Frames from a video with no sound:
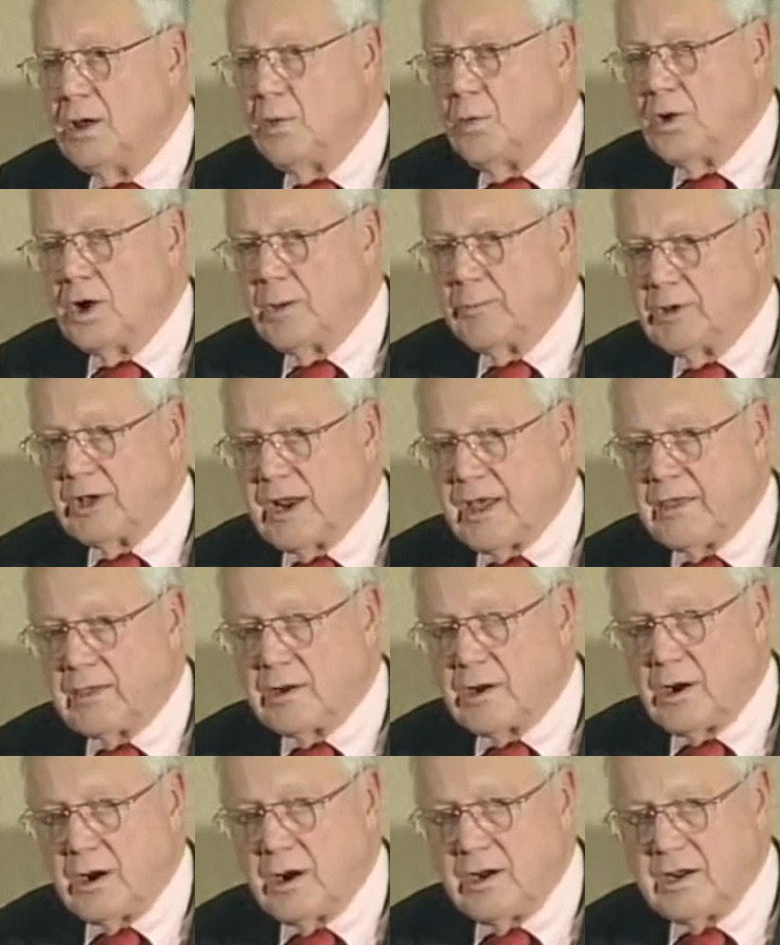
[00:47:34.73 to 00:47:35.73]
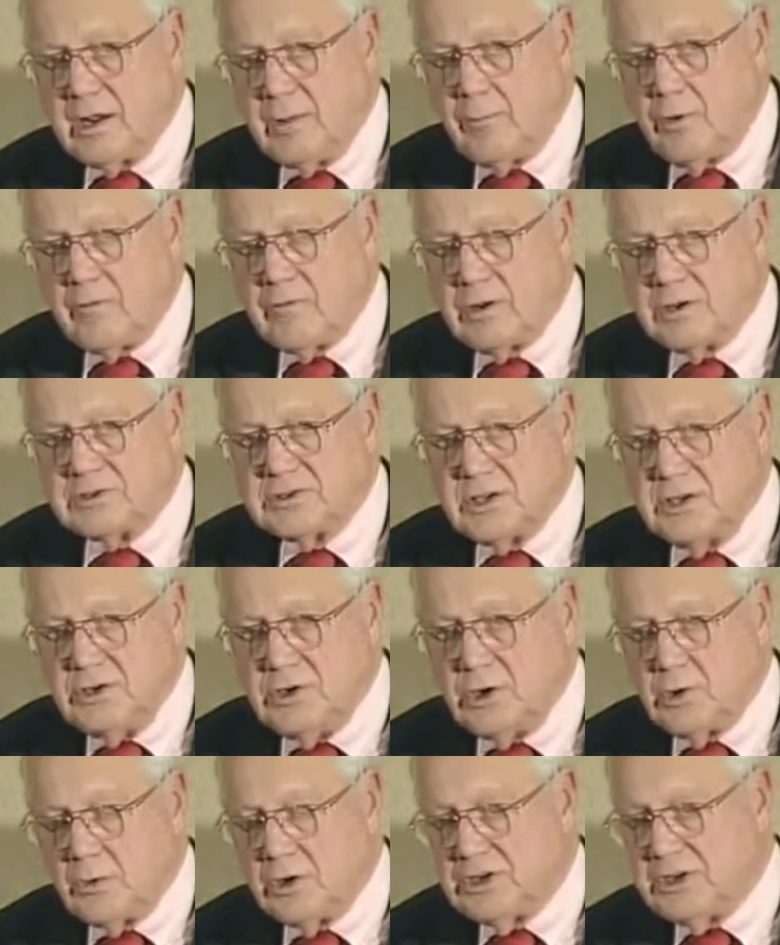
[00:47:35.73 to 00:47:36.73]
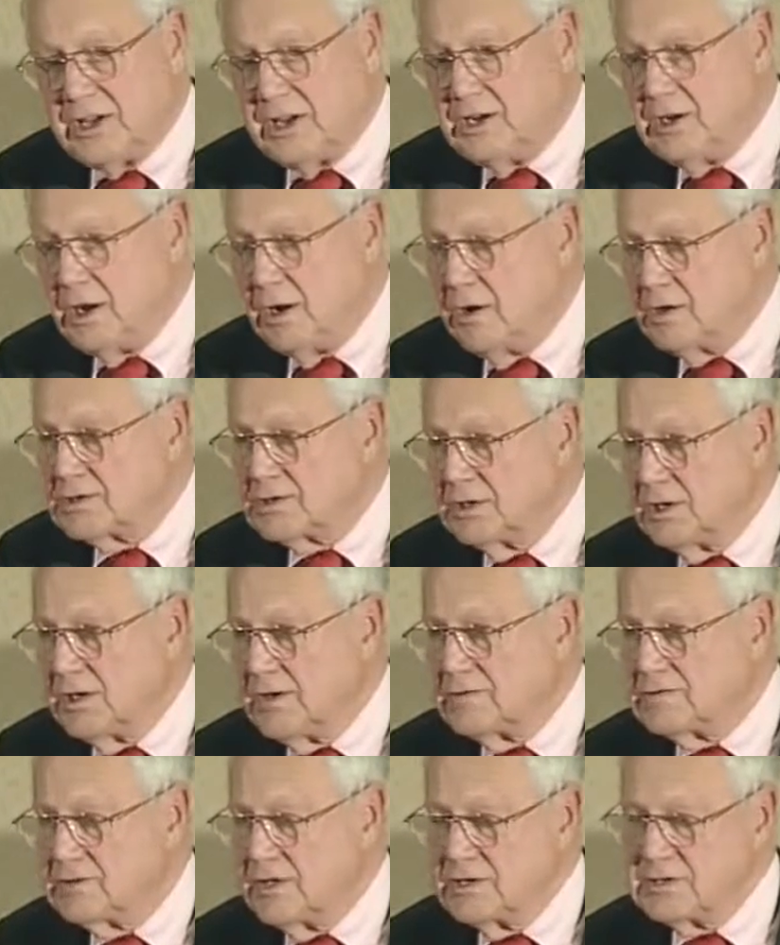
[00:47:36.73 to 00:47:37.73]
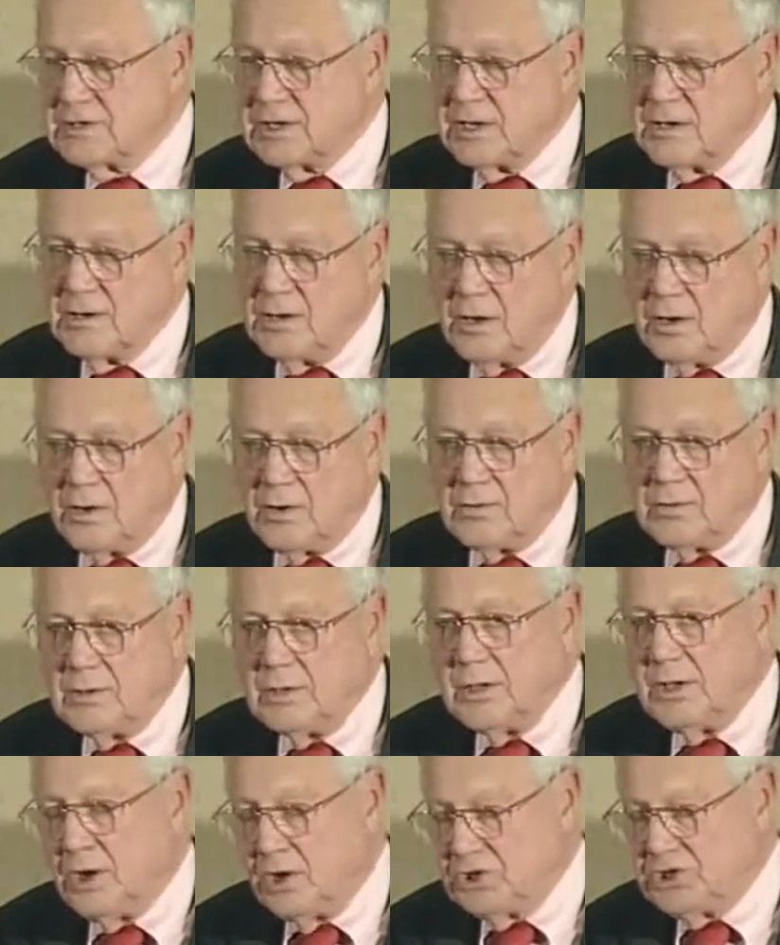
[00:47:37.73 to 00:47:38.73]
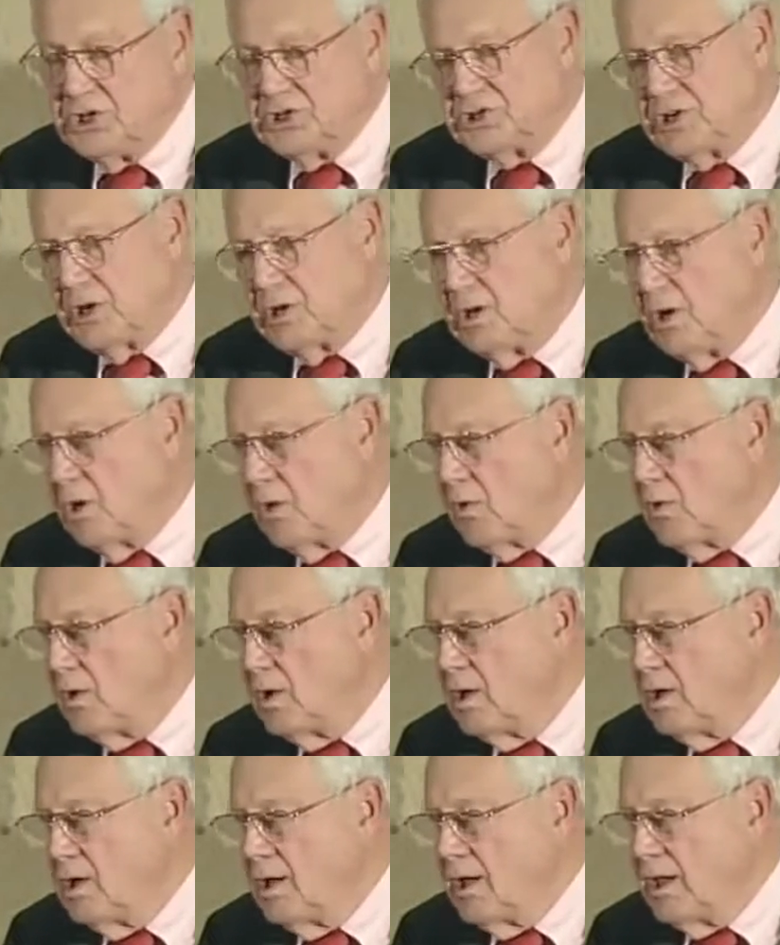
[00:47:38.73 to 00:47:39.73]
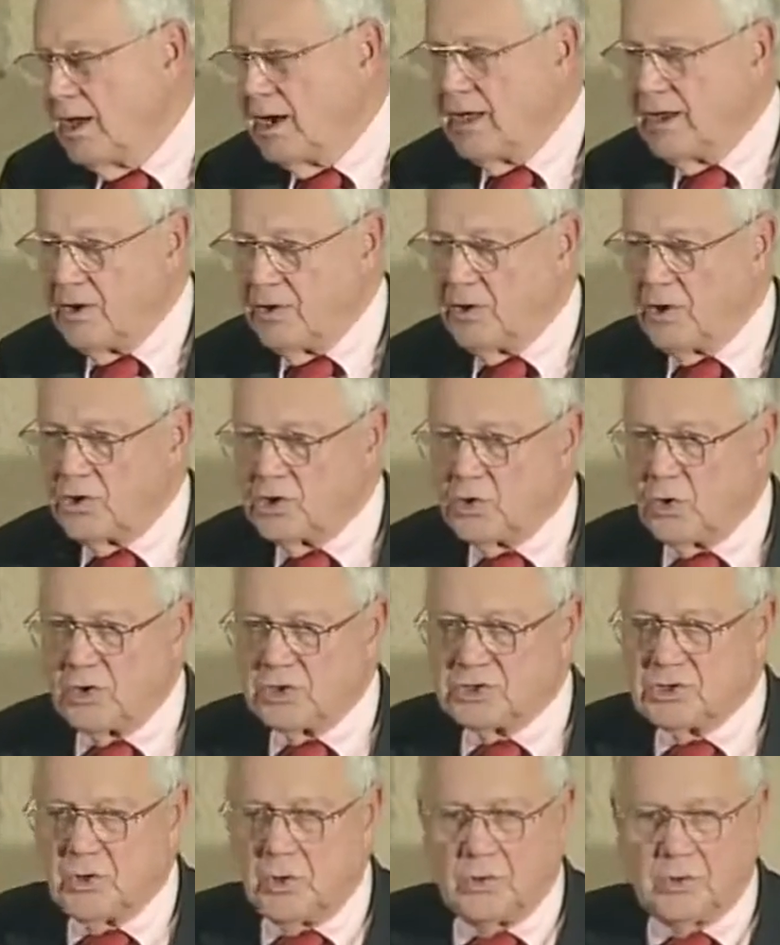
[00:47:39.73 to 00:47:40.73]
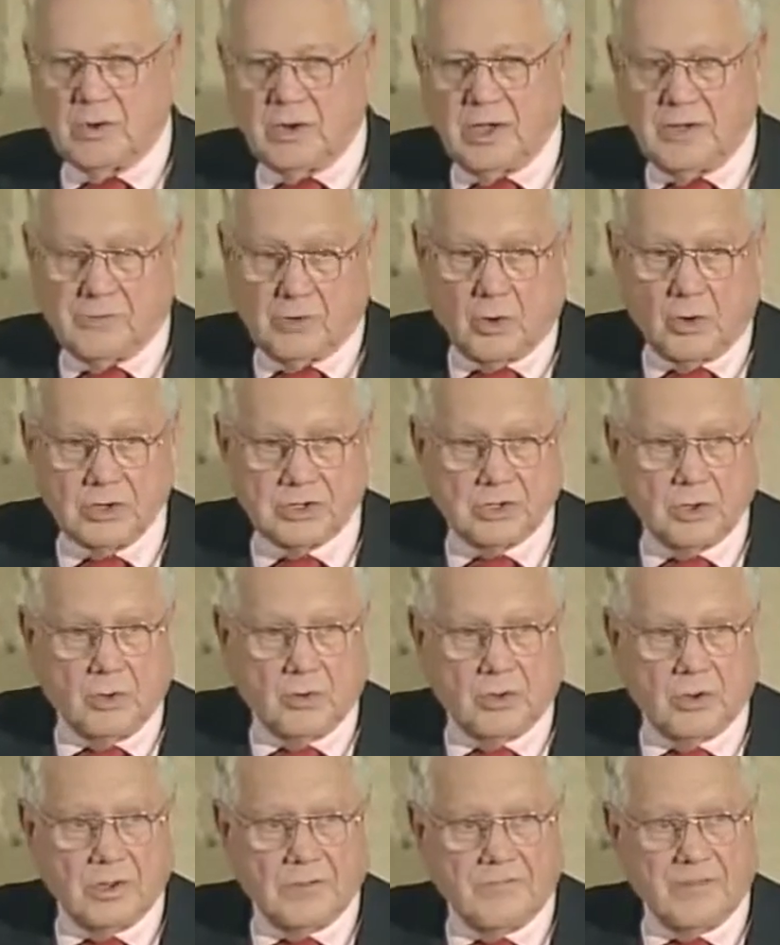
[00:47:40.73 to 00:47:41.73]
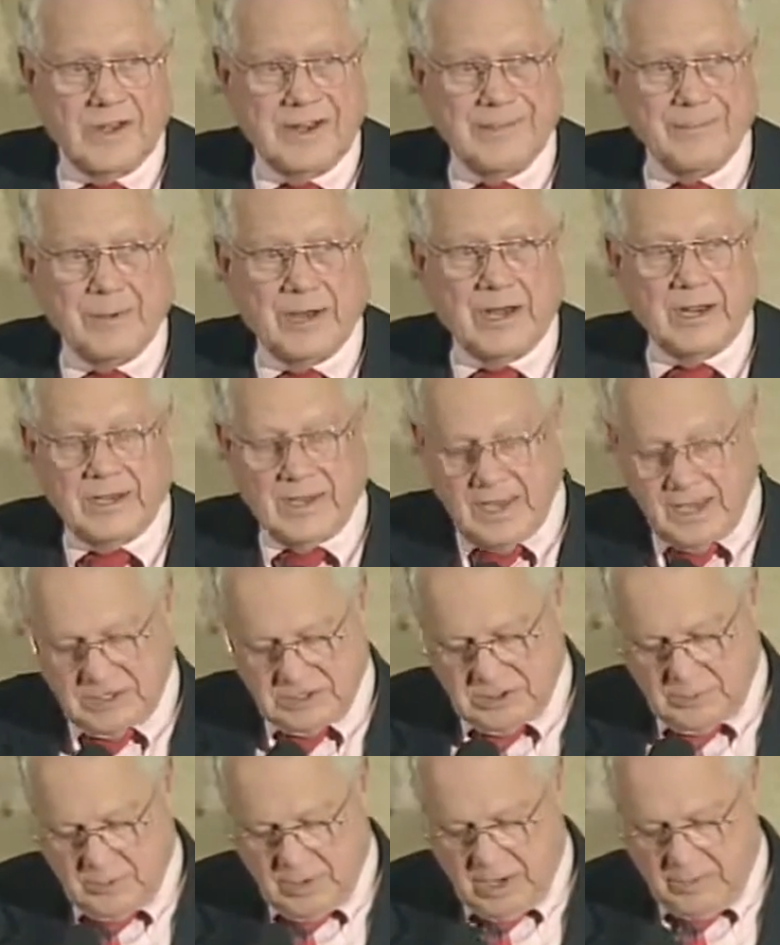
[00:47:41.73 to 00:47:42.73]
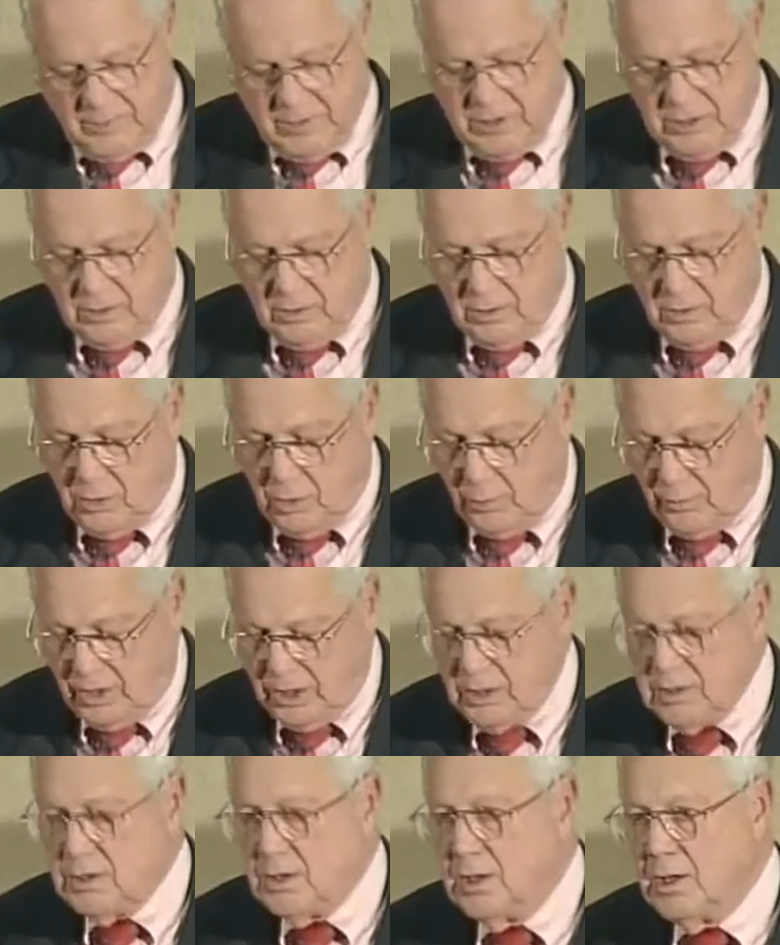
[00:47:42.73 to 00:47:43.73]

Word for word: One of them got out of the car and came over and said, you know where Ted Gunderson lives? And they said, no. Or she said, no. And I, of course, told her, of course, told her, if anybody asks about me, you don't know me.